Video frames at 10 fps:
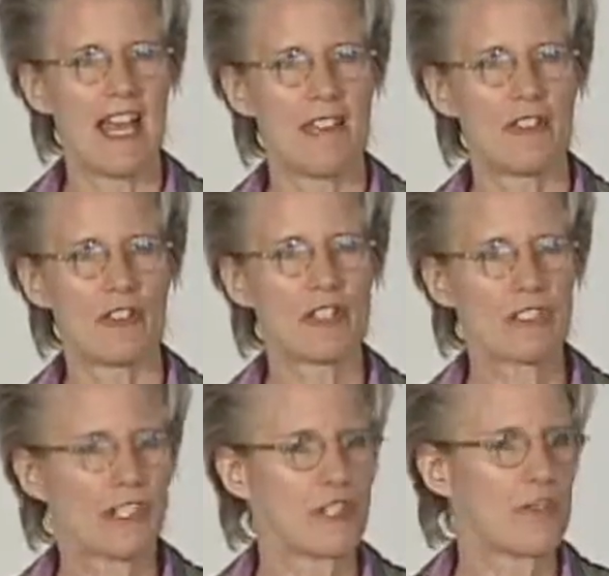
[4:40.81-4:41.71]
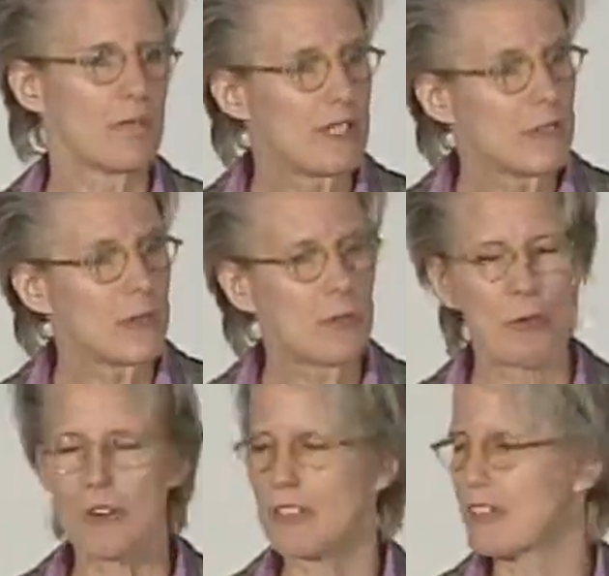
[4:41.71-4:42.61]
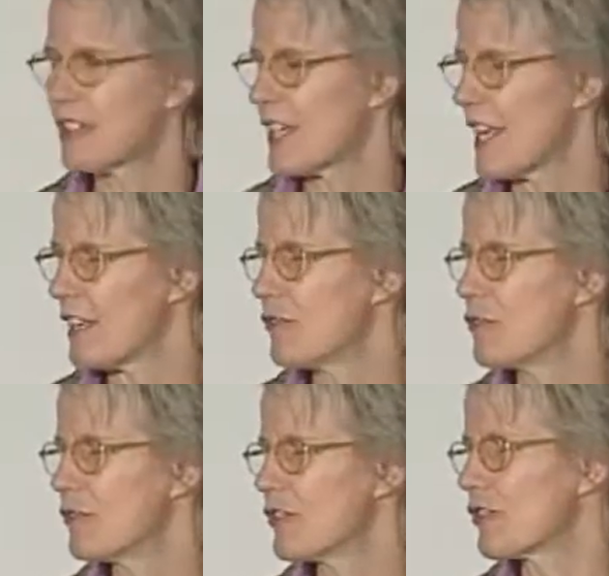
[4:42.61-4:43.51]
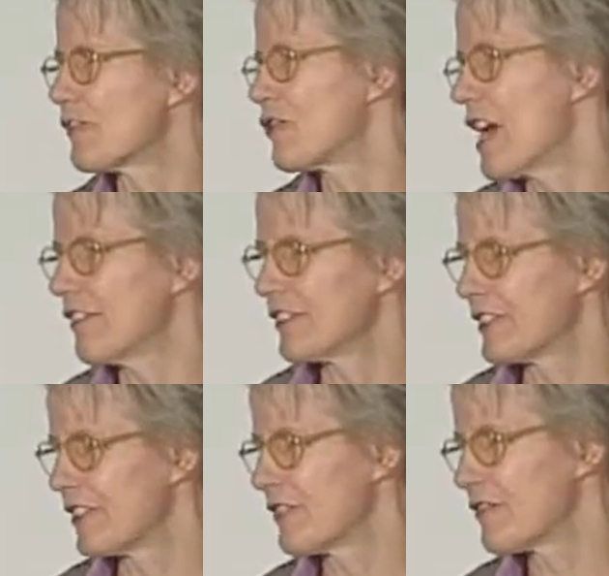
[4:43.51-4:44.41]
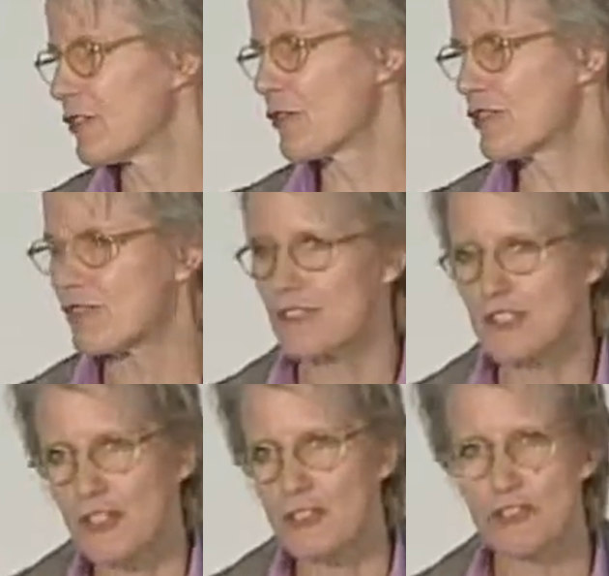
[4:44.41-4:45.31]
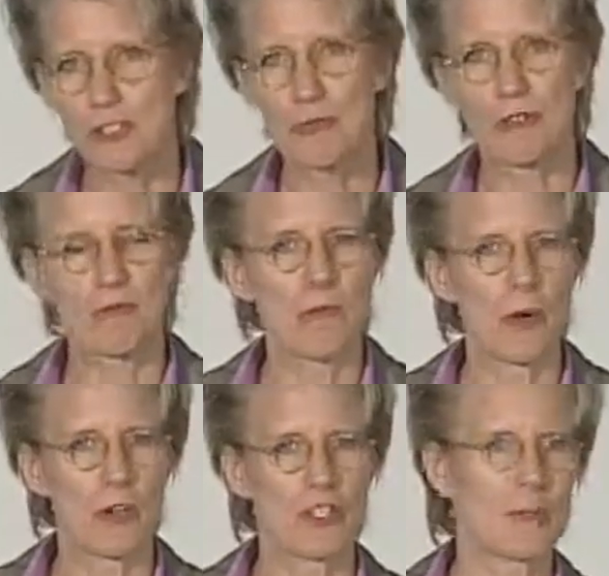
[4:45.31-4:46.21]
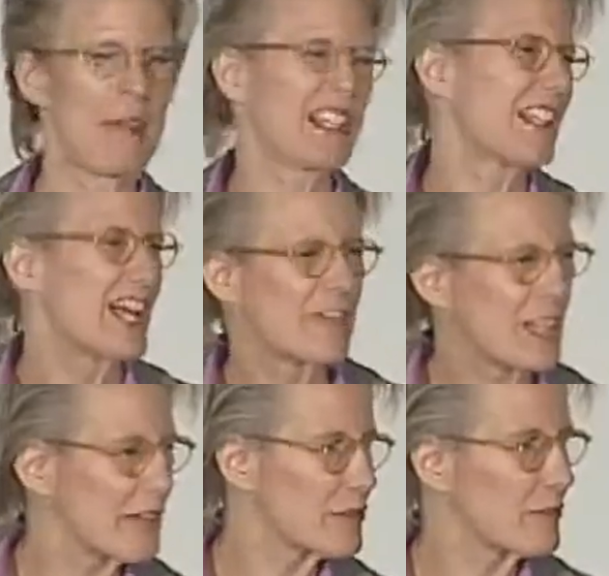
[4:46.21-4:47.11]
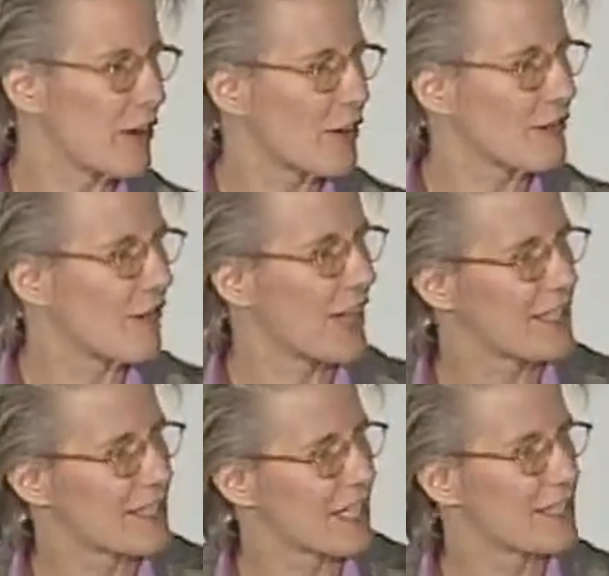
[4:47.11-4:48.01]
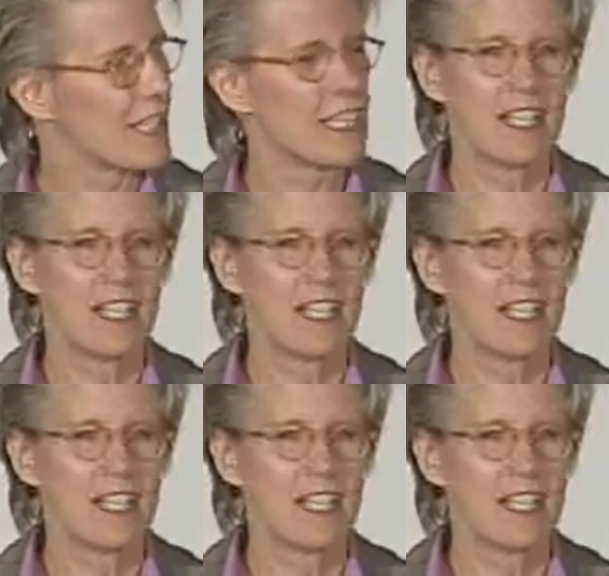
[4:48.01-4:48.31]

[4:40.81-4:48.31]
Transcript: And those of us who've been reporters and who sort of travel in social circles with reporters spend a lot of times with our friends like